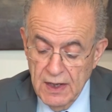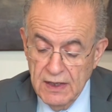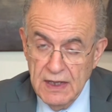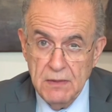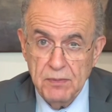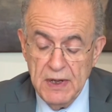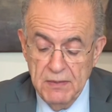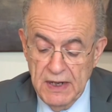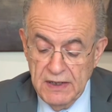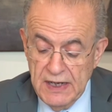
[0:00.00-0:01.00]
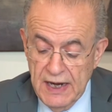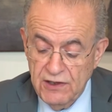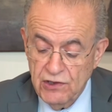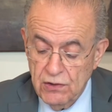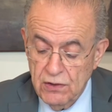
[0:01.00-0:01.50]
The
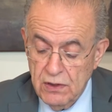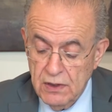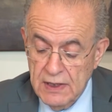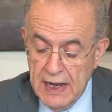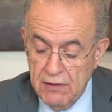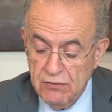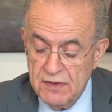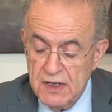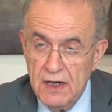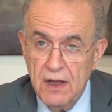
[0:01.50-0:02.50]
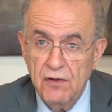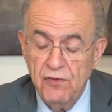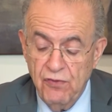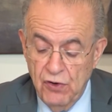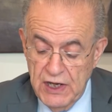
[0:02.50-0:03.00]
Implementation Council
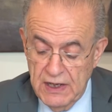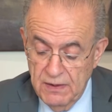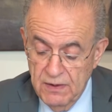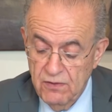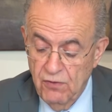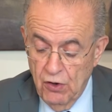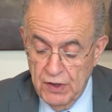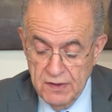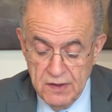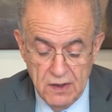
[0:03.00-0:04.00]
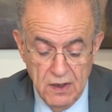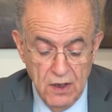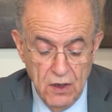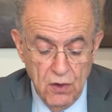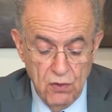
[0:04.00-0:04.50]
Phoné Voice
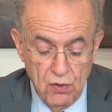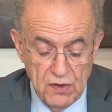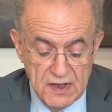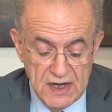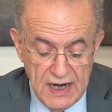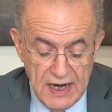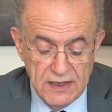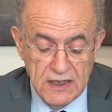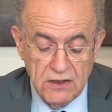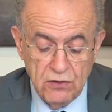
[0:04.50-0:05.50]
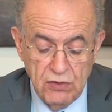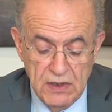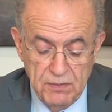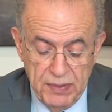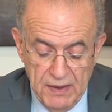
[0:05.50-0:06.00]
was created to
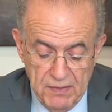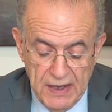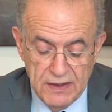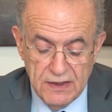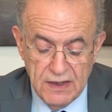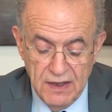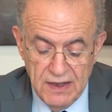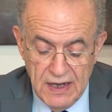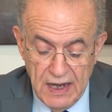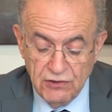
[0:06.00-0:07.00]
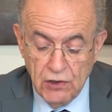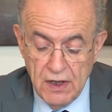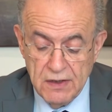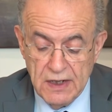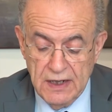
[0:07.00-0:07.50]
implement the
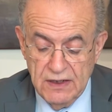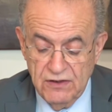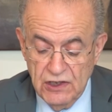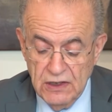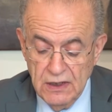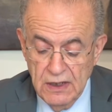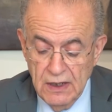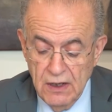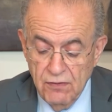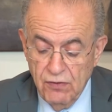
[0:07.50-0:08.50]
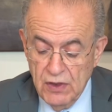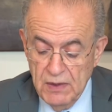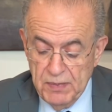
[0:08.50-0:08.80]
national strategy for the